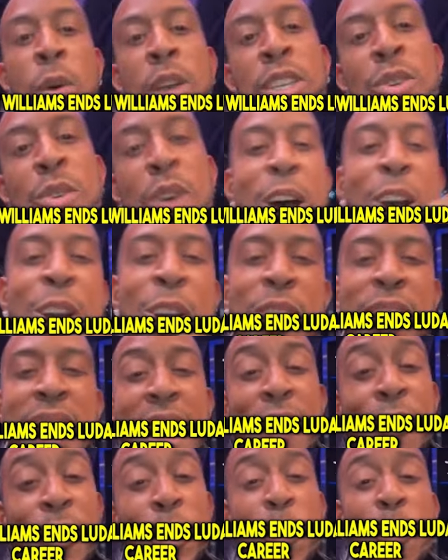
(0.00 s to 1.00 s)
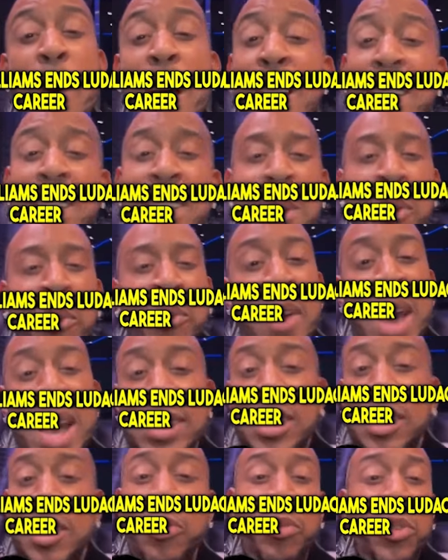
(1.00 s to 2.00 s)
when you earn every one of your
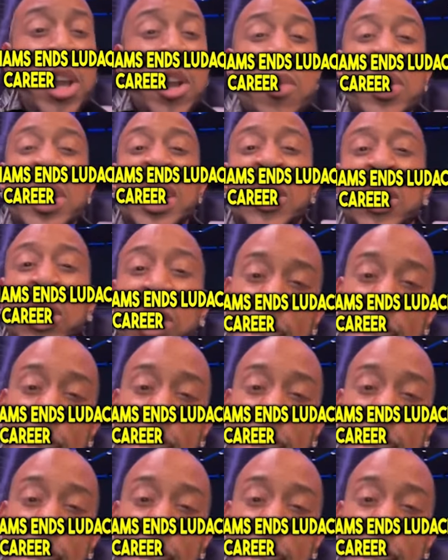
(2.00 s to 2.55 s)
Fast and Furious